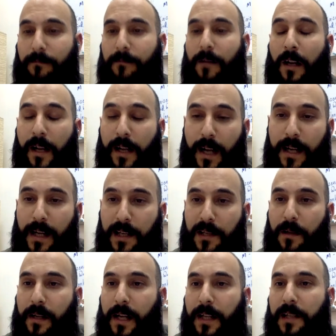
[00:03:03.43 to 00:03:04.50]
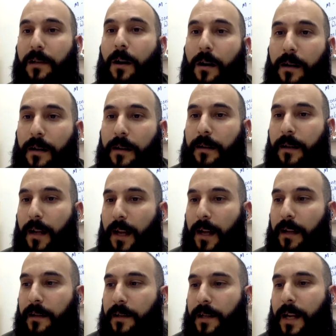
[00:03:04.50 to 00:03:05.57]
Oh, I guess I'll get started
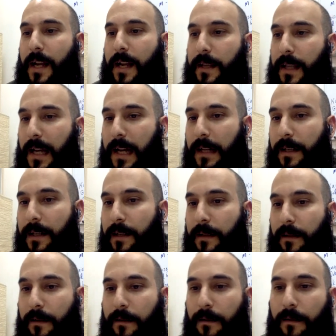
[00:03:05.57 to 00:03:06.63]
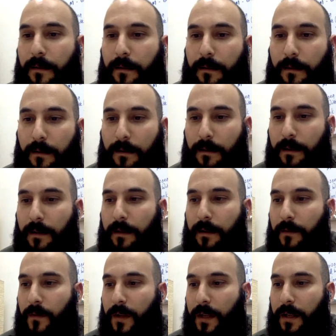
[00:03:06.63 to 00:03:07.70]
and say that
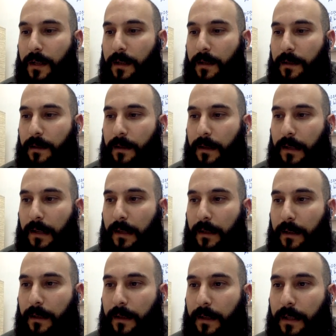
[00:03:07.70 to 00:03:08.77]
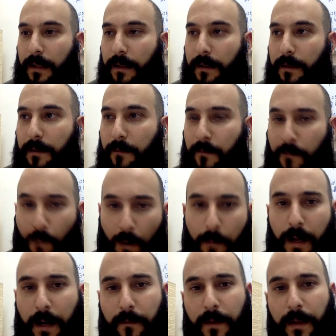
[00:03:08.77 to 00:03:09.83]
the
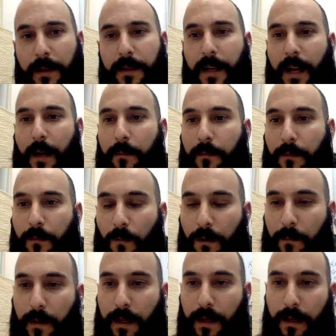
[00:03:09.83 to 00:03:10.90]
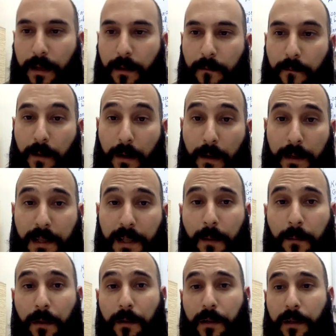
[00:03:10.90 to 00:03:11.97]
format of the exam will be very
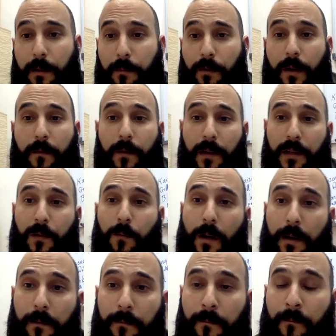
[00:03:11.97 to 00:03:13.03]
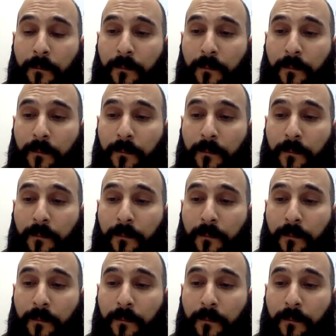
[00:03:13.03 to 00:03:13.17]
similar to the previous one.